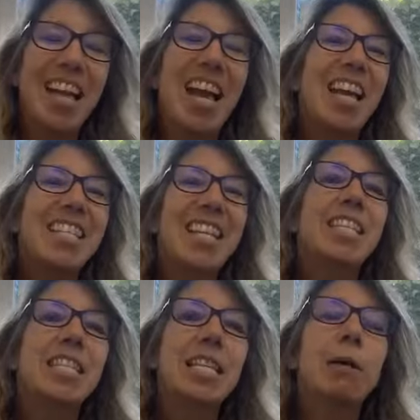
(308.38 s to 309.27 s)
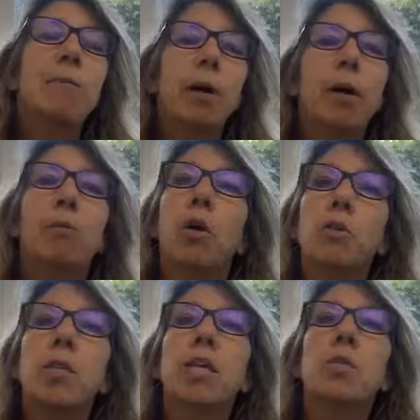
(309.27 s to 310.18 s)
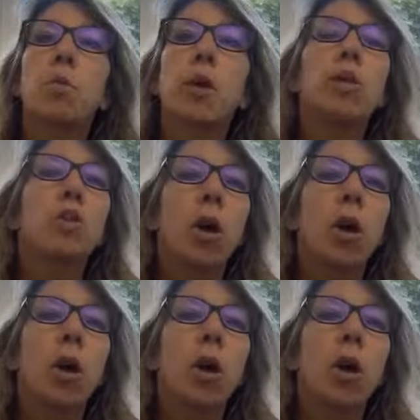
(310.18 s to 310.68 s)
a set sleep process where, you know,